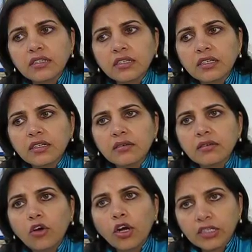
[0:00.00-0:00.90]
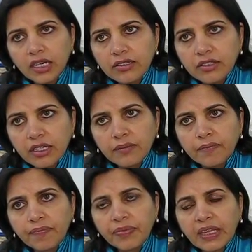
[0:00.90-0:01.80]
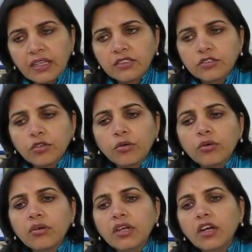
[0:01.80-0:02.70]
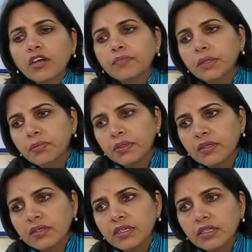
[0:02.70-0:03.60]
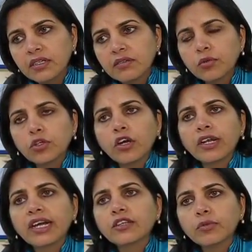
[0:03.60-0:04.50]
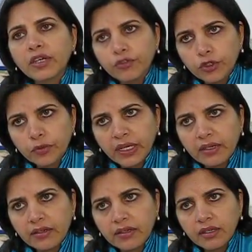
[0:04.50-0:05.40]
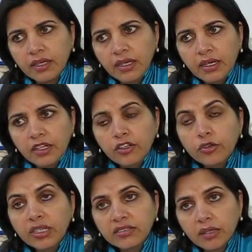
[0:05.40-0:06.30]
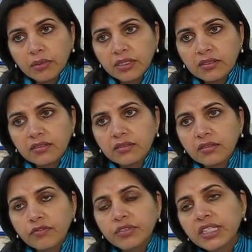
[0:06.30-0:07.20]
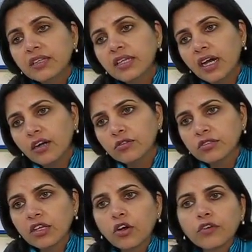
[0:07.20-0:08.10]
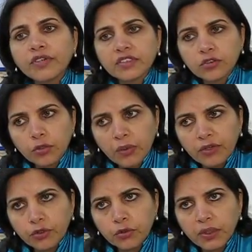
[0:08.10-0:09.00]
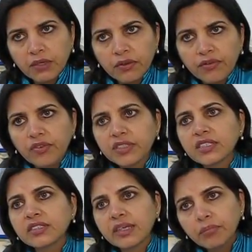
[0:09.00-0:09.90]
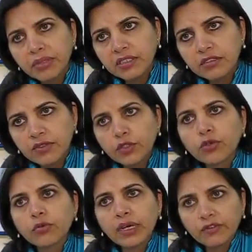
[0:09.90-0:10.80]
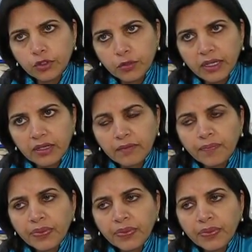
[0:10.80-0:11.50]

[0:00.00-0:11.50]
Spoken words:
a hot country. So a lot of people here would not like to wear footwear during summers. Within the house, a lot of us don't wear footwear. When we visit temples, we don't wear footwear.